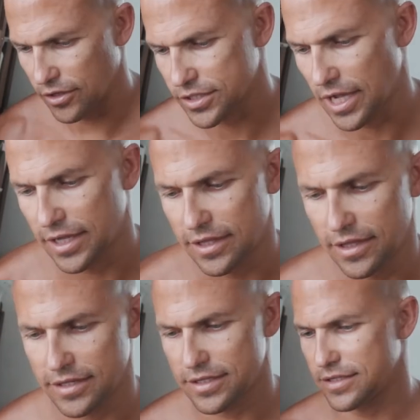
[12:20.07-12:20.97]
looks like
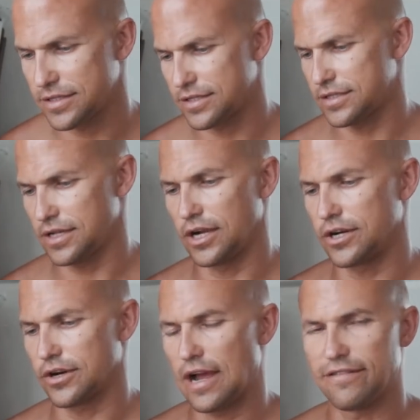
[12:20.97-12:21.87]
this is a
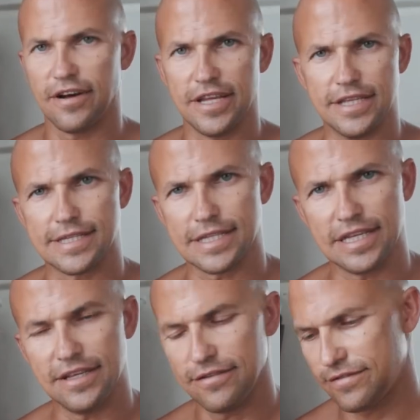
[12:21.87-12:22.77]
graphite
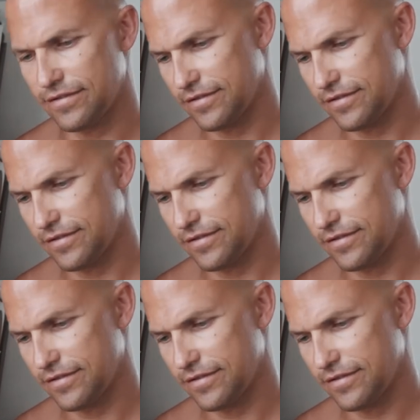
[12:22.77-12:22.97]
sleeve